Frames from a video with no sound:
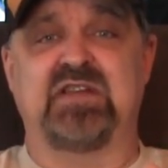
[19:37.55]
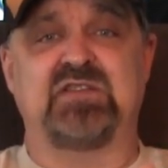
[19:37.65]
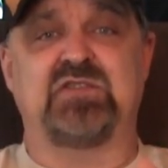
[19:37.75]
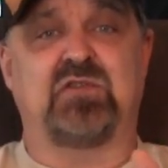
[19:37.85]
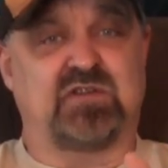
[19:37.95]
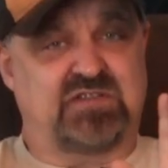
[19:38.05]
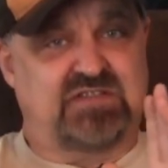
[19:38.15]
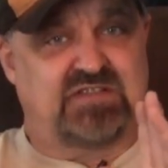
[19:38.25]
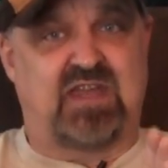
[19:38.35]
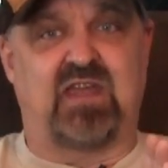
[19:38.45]
HDR's
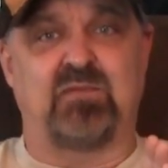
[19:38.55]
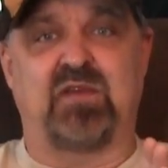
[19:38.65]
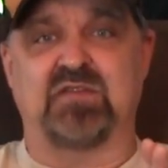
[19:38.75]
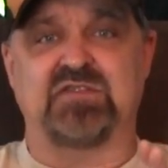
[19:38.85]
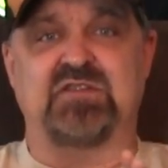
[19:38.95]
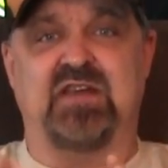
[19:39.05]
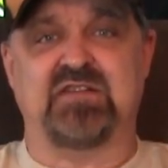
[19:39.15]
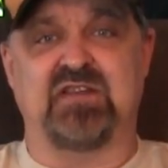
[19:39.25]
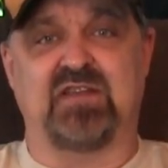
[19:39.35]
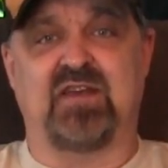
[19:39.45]
is staying because she
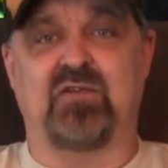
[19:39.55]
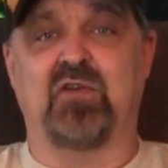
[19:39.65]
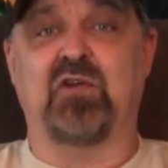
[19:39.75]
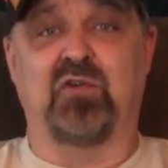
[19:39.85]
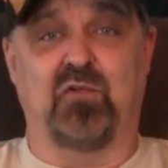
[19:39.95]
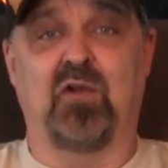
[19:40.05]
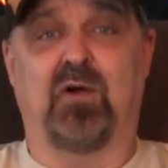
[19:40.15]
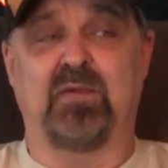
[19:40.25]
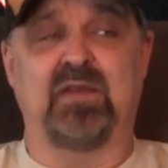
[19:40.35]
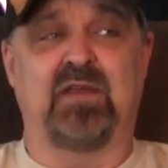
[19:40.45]
has to get that on her new
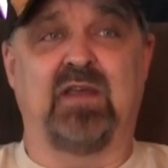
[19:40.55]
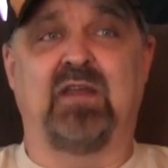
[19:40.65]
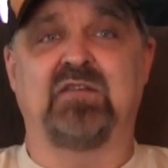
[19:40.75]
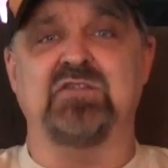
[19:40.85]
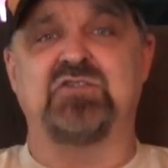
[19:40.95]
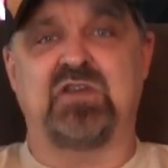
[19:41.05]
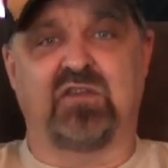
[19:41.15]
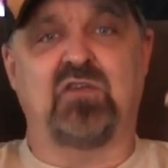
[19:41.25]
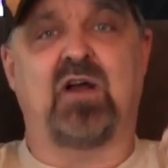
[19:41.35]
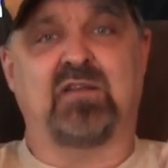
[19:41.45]
helmet. So she
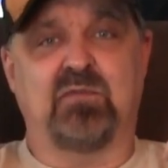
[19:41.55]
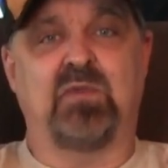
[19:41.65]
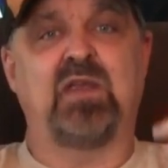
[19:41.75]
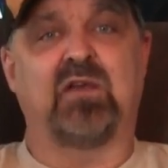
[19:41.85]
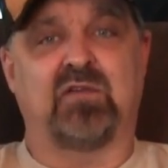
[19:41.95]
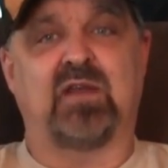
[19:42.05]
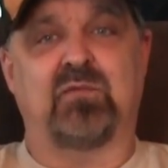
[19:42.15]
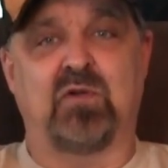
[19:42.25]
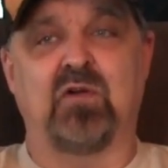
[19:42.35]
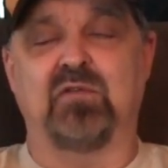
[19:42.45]
can talk to me going down
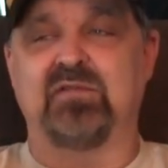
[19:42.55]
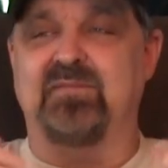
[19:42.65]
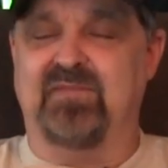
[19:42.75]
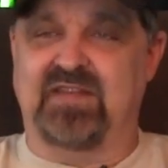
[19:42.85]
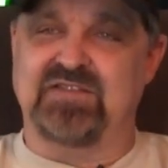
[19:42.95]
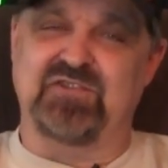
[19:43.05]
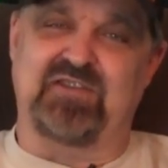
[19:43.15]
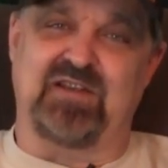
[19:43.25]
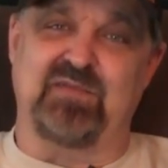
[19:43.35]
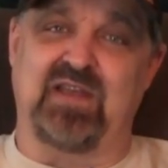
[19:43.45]
the road, and she'll
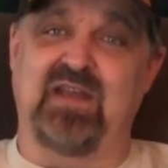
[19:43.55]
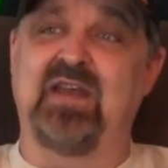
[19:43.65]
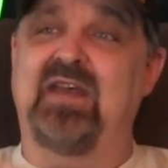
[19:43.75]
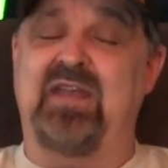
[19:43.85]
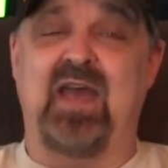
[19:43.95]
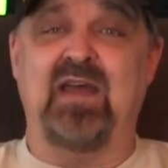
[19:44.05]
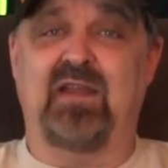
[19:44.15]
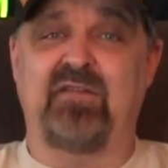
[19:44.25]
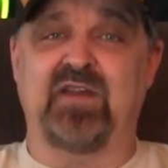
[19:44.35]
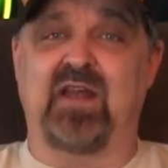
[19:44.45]
tell anybody, yeah, I
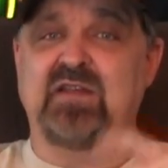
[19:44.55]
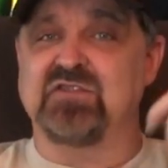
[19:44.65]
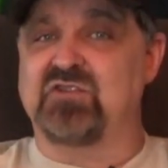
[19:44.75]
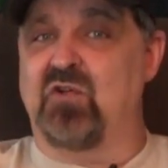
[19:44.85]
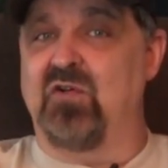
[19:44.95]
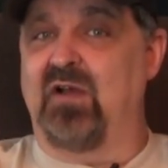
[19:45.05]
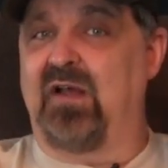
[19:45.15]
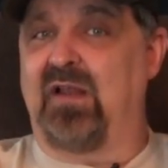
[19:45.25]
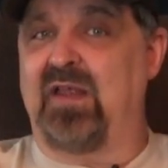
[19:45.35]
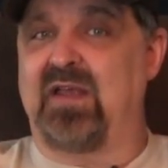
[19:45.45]
love it. I could just go
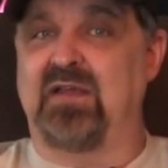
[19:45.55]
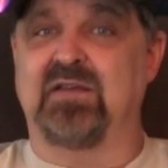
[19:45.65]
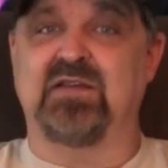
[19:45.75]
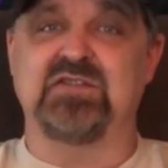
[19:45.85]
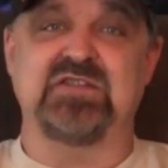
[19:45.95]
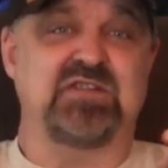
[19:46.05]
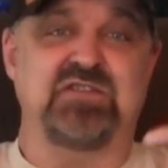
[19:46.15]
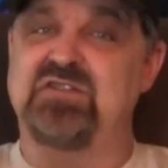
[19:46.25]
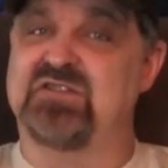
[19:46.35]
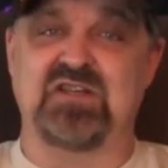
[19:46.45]
click, and she
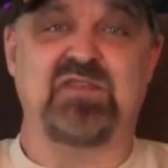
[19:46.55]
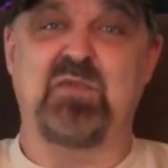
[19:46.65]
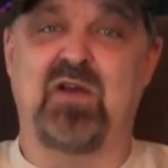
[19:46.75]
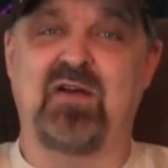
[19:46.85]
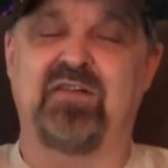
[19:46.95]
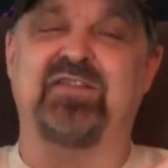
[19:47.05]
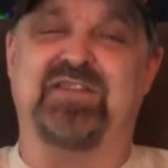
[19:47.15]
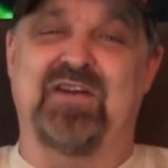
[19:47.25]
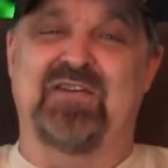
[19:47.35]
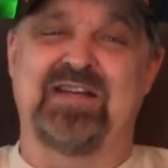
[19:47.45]
says she just shuts me off.